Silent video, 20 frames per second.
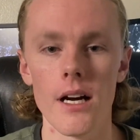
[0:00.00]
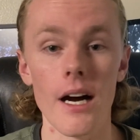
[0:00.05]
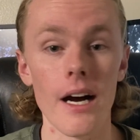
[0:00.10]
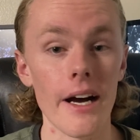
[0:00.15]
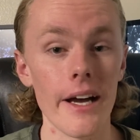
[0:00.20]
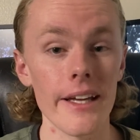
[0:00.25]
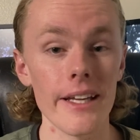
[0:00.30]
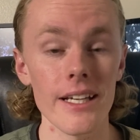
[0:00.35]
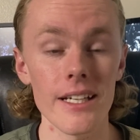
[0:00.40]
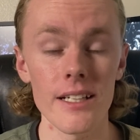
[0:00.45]

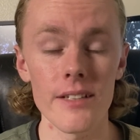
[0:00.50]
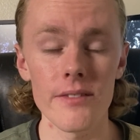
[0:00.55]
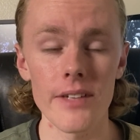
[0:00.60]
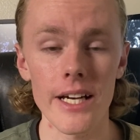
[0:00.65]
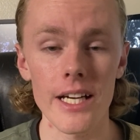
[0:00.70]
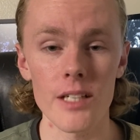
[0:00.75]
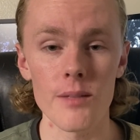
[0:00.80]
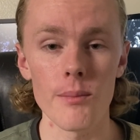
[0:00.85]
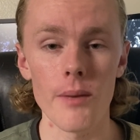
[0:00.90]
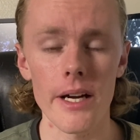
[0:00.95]
I have
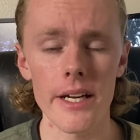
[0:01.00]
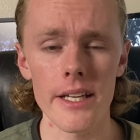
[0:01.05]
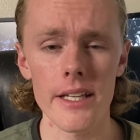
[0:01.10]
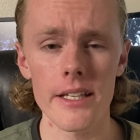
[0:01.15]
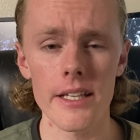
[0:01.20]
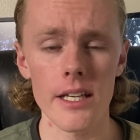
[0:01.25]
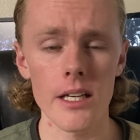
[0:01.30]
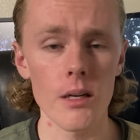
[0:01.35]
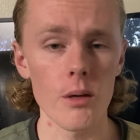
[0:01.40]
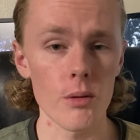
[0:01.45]
had my
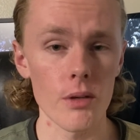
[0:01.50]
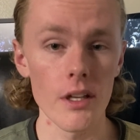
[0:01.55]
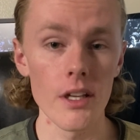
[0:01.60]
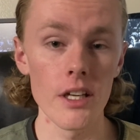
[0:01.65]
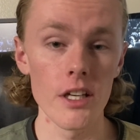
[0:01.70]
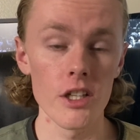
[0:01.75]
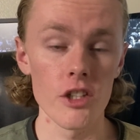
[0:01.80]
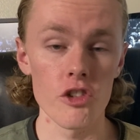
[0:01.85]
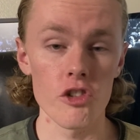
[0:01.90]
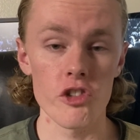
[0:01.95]
account
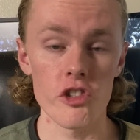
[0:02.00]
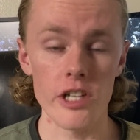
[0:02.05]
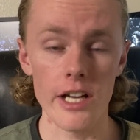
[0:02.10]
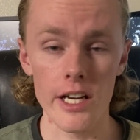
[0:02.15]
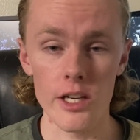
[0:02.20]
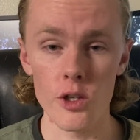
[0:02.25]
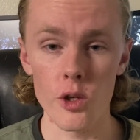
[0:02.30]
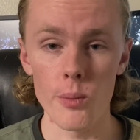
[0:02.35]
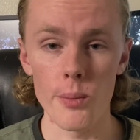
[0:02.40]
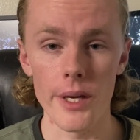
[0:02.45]

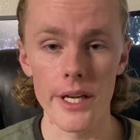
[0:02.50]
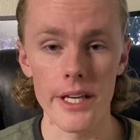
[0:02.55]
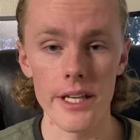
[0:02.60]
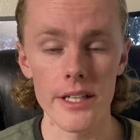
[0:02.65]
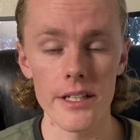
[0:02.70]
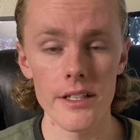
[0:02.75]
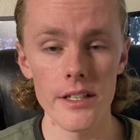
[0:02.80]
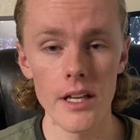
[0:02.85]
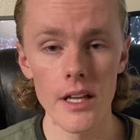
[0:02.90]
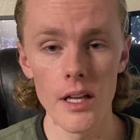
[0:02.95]
shadow
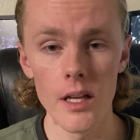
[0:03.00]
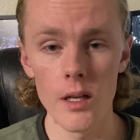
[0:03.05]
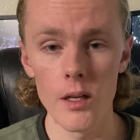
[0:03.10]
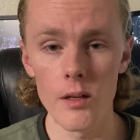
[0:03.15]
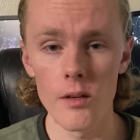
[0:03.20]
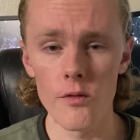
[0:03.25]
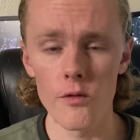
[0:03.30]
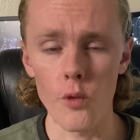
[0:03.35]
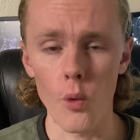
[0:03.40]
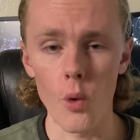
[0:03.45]
banned
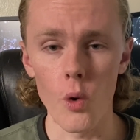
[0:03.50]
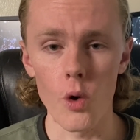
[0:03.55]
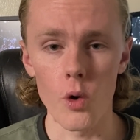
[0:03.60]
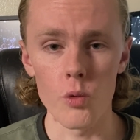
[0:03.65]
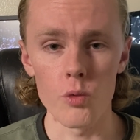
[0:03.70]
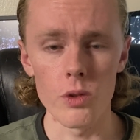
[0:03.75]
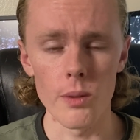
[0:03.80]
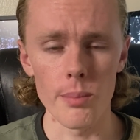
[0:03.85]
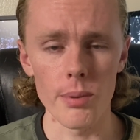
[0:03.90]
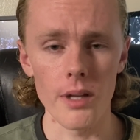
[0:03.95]
for
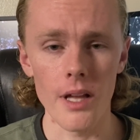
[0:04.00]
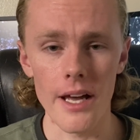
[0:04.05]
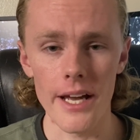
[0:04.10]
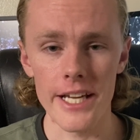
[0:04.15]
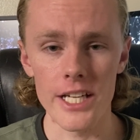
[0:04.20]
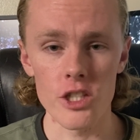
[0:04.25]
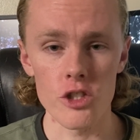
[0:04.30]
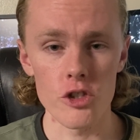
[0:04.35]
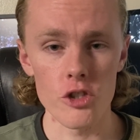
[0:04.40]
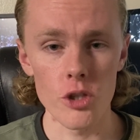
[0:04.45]

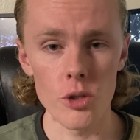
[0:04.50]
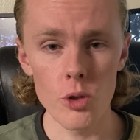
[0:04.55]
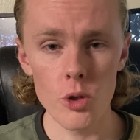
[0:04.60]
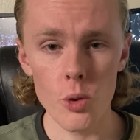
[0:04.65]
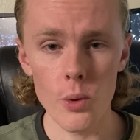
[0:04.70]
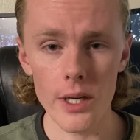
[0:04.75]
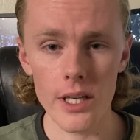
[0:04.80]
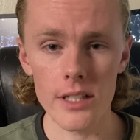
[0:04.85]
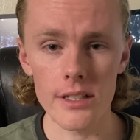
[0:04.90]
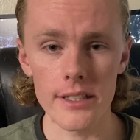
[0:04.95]
replying too
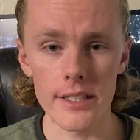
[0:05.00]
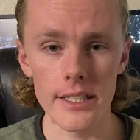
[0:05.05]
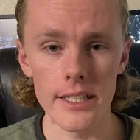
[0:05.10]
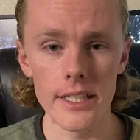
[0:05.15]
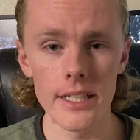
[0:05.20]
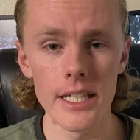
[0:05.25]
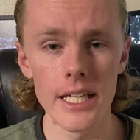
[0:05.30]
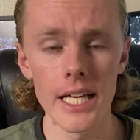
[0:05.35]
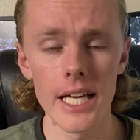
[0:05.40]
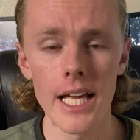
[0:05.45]

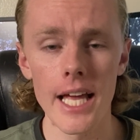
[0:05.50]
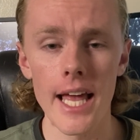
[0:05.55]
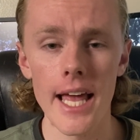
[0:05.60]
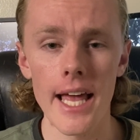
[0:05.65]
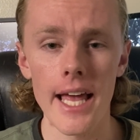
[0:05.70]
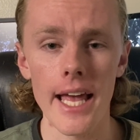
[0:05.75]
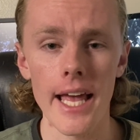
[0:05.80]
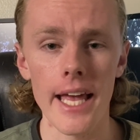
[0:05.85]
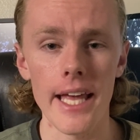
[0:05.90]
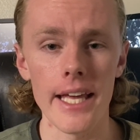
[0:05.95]
quickly
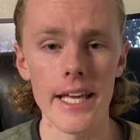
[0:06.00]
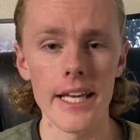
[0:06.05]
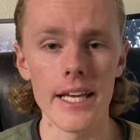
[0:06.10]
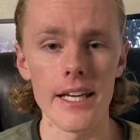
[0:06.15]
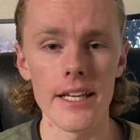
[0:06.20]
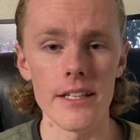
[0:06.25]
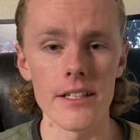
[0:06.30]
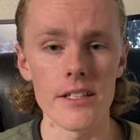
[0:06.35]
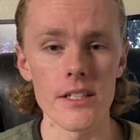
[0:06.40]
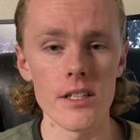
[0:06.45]

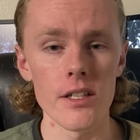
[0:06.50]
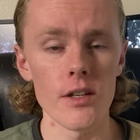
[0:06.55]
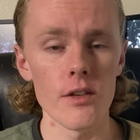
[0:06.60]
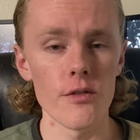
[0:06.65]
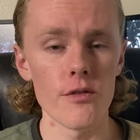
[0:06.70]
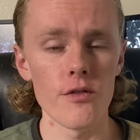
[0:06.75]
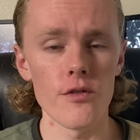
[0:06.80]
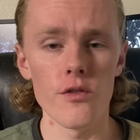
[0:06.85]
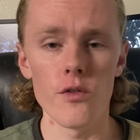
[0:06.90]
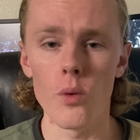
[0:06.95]
and
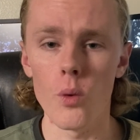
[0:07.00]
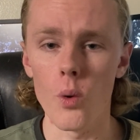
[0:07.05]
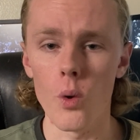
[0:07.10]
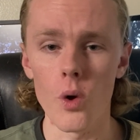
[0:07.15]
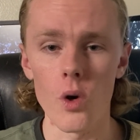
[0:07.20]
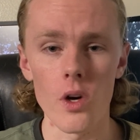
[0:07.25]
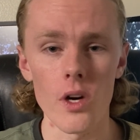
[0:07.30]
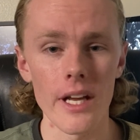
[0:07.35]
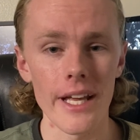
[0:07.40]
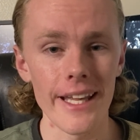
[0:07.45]

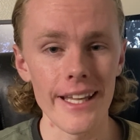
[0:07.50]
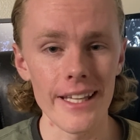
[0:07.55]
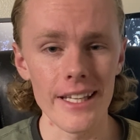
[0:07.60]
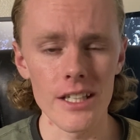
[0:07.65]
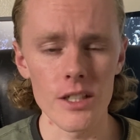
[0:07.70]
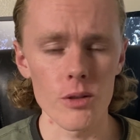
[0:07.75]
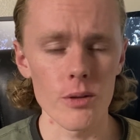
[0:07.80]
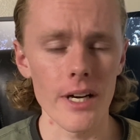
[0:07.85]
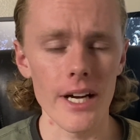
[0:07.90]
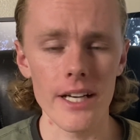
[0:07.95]
for
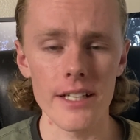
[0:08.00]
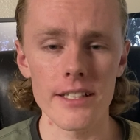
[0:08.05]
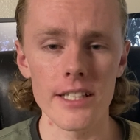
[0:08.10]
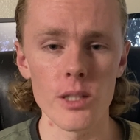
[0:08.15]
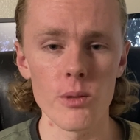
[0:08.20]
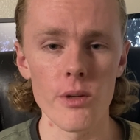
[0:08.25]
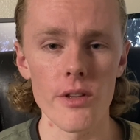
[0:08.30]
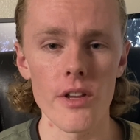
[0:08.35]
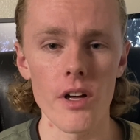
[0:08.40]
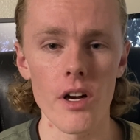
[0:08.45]
interacting
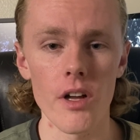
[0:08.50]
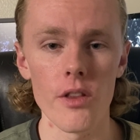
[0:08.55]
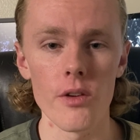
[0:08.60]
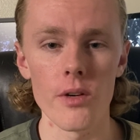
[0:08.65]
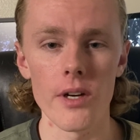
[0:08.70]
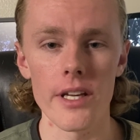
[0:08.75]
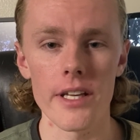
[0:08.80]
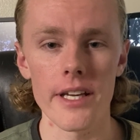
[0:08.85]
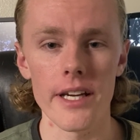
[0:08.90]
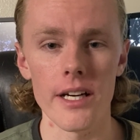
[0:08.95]
with other
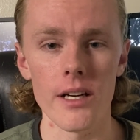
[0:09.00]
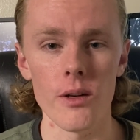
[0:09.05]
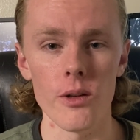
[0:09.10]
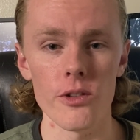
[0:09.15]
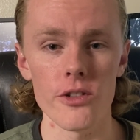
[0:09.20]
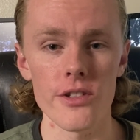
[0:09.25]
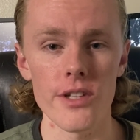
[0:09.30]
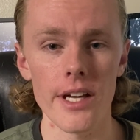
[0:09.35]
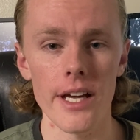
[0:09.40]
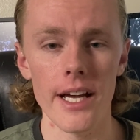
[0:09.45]

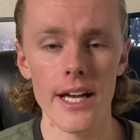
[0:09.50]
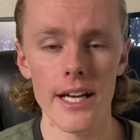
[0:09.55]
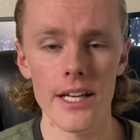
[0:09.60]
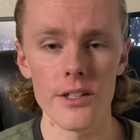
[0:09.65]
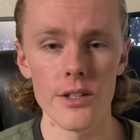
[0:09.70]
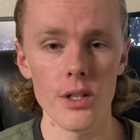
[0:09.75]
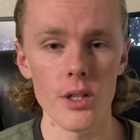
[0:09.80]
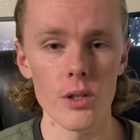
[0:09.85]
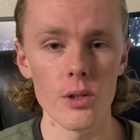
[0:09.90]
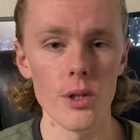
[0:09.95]
accounts that
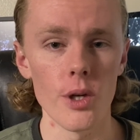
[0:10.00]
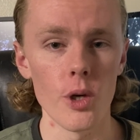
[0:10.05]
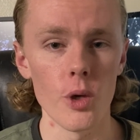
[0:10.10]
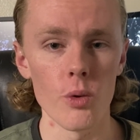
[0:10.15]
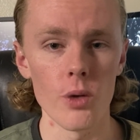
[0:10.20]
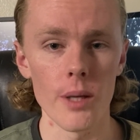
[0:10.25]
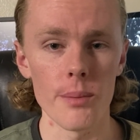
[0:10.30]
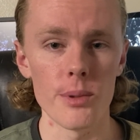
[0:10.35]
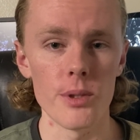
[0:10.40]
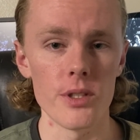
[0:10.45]
had a low
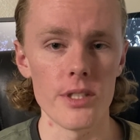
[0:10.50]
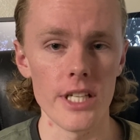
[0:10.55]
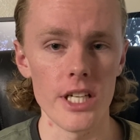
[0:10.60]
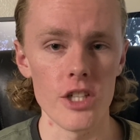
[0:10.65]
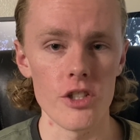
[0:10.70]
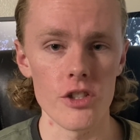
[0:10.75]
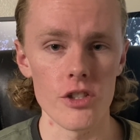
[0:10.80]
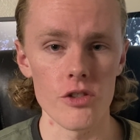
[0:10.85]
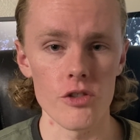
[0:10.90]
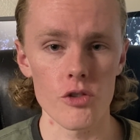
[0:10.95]

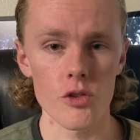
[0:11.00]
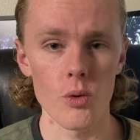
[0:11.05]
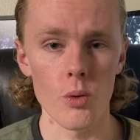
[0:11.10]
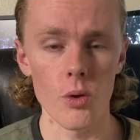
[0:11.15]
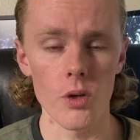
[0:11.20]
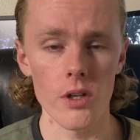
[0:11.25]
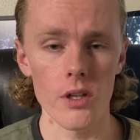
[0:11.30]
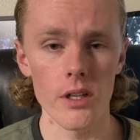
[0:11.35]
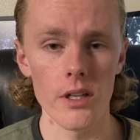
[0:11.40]
reputation score.